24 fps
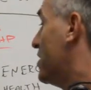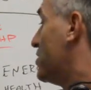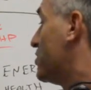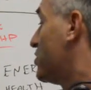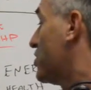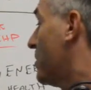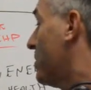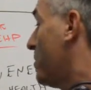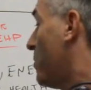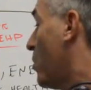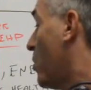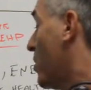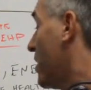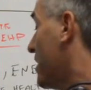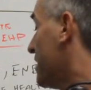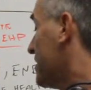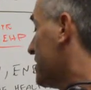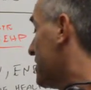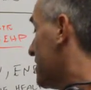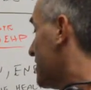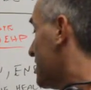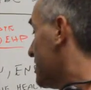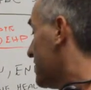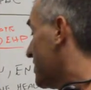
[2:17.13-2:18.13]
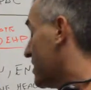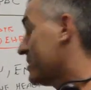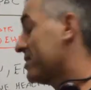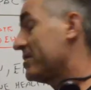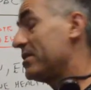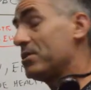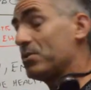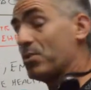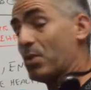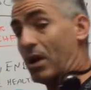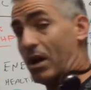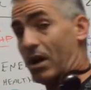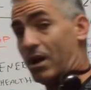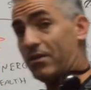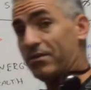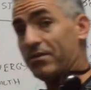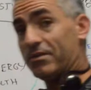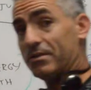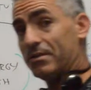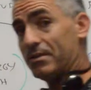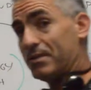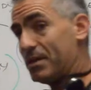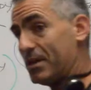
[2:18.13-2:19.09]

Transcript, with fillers: So boys, six to twelve,